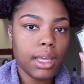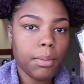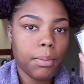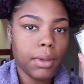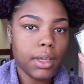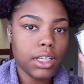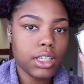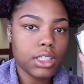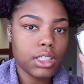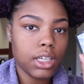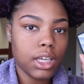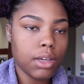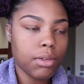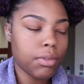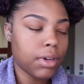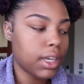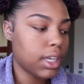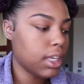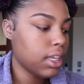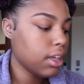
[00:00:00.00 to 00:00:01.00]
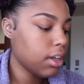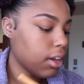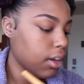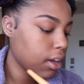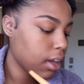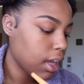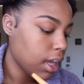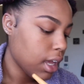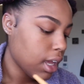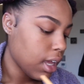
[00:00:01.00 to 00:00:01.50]
pink shade right here
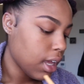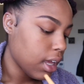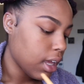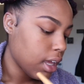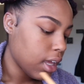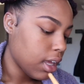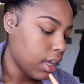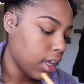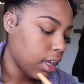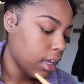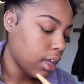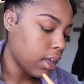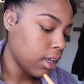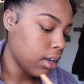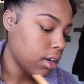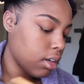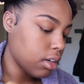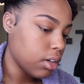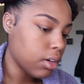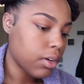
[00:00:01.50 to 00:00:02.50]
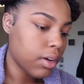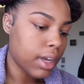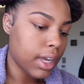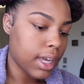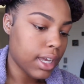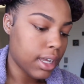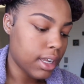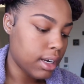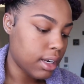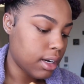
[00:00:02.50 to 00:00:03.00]
and go
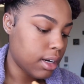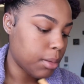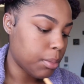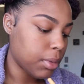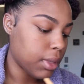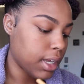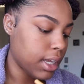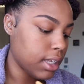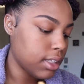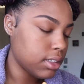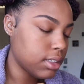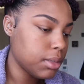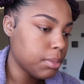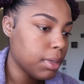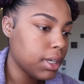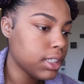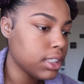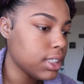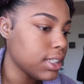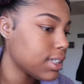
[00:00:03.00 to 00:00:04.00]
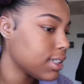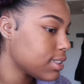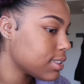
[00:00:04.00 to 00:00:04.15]
ahead and apply it to my cheeks.